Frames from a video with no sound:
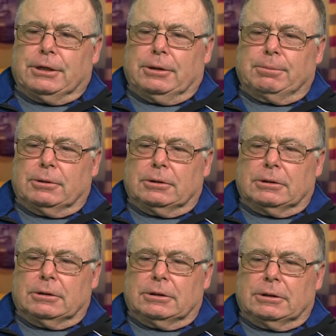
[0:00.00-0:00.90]

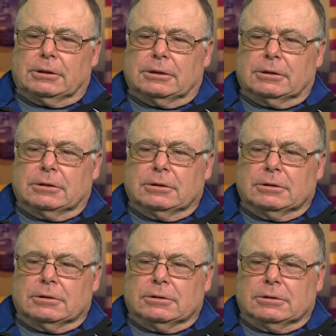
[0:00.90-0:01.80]
people
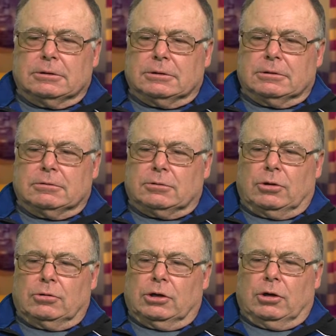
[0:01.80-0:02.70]

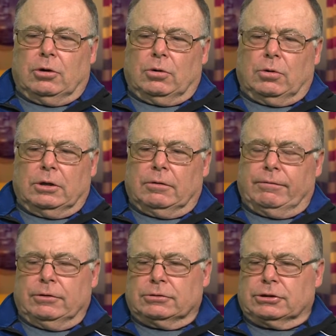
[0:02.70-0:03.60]
won't know in the
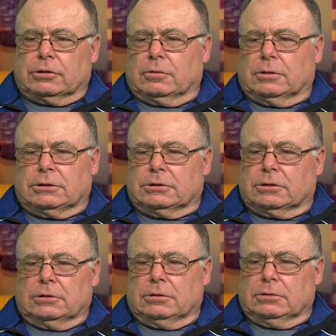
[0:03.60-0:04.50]
future what
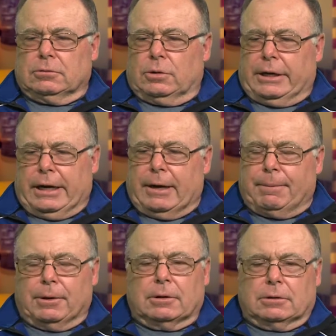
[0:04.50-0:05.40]

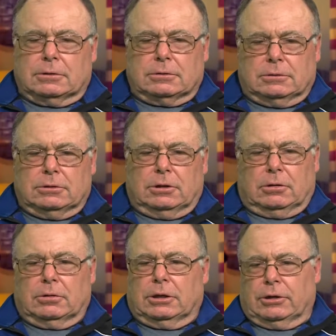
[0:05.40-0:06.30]
happened. It's
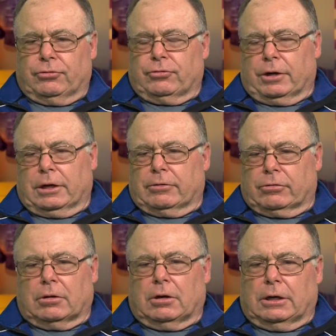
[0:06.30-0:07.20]
the history
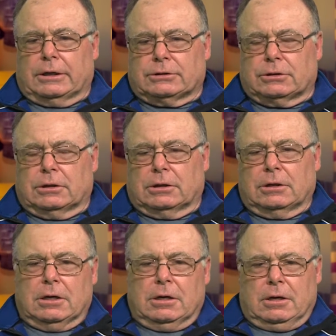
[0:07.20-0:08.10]
gets lost, and
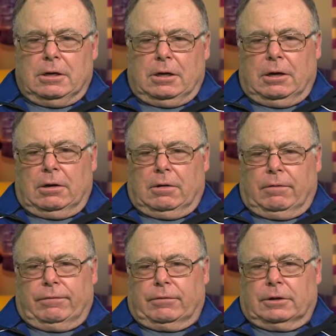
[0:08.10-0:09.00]

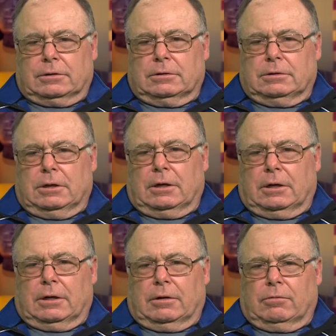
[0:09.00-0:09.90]

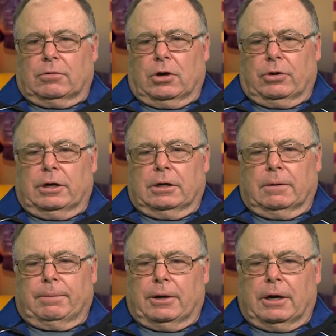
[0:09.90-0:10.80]
I wrote it
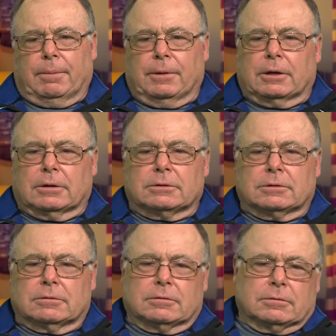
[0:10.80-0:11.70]
in part because
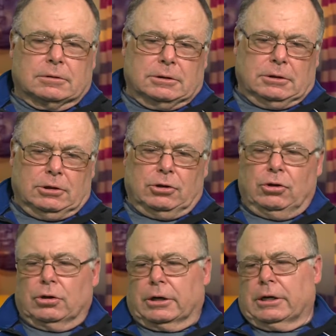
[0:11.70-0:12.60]
of
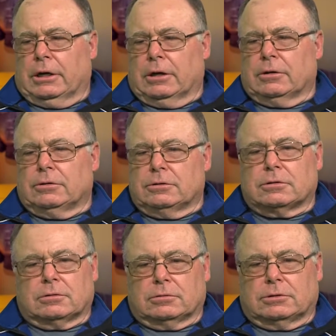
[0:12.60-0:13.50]
your kids
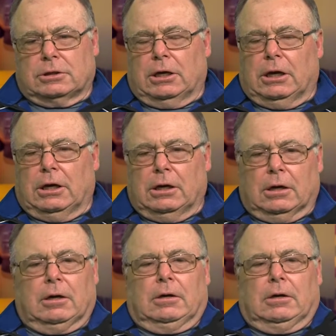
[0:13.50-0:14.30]
who ski,